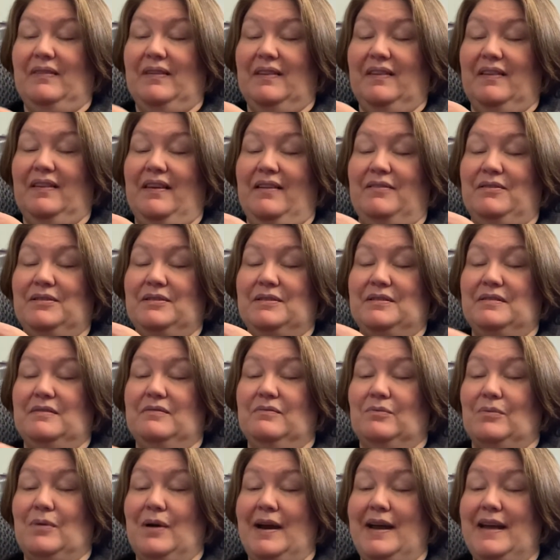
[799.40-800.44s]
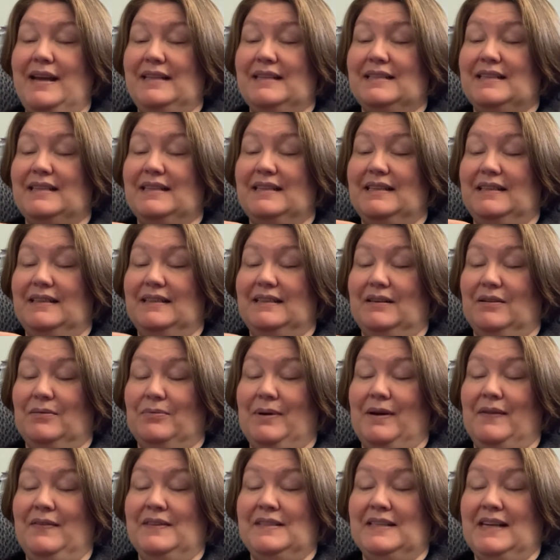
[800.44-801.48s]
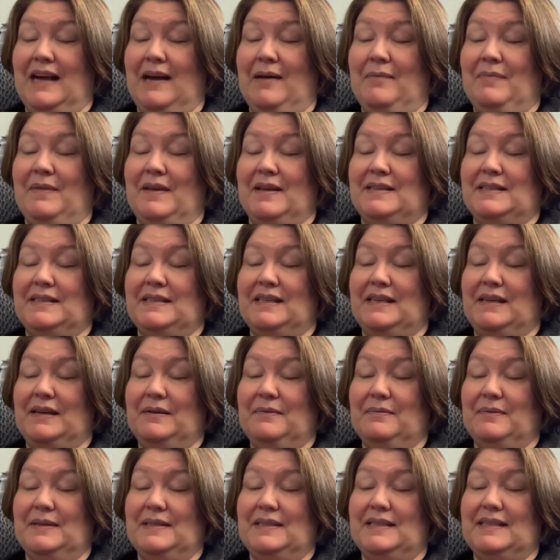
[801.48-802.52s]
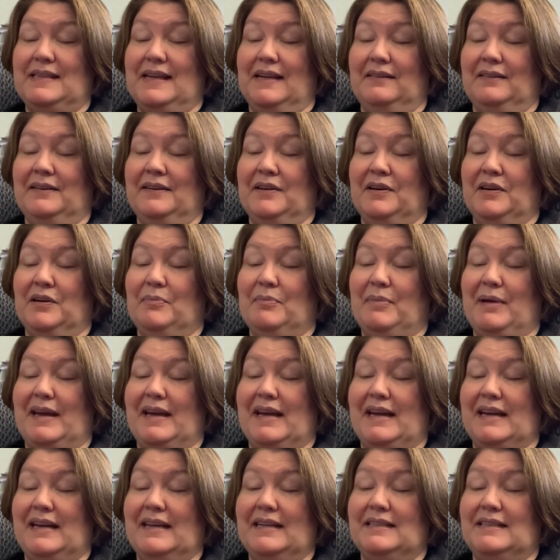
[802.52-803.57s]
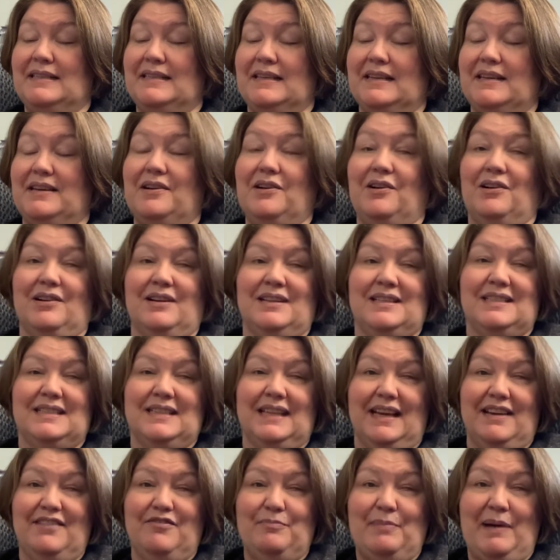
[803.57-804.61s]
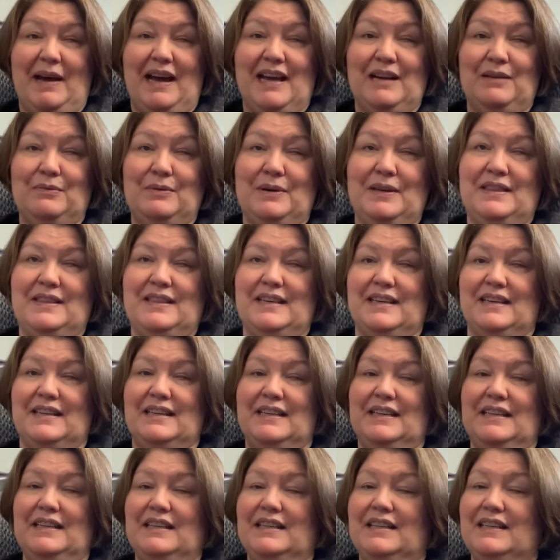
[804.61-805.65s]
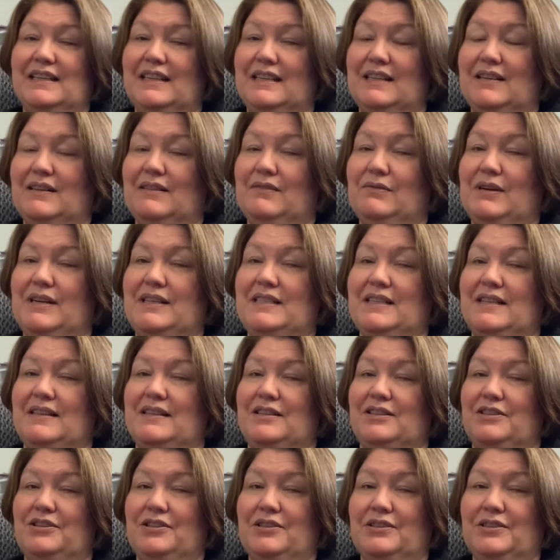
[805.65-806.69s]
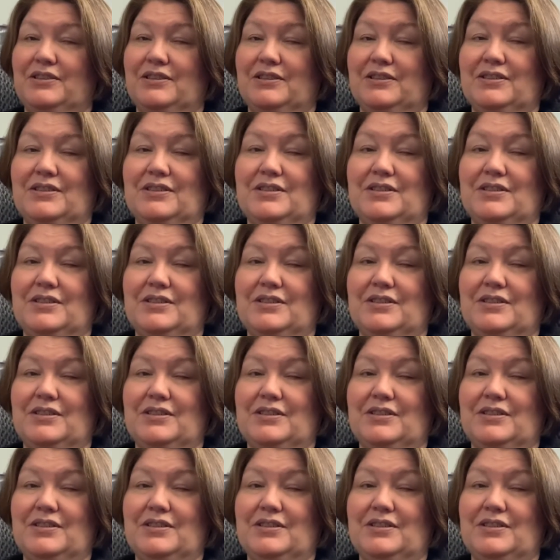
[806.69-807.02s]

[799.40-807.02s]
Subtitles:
That was right around the time that Z was selling her bags, the Yarn is Life bag with the, what is it, the sugar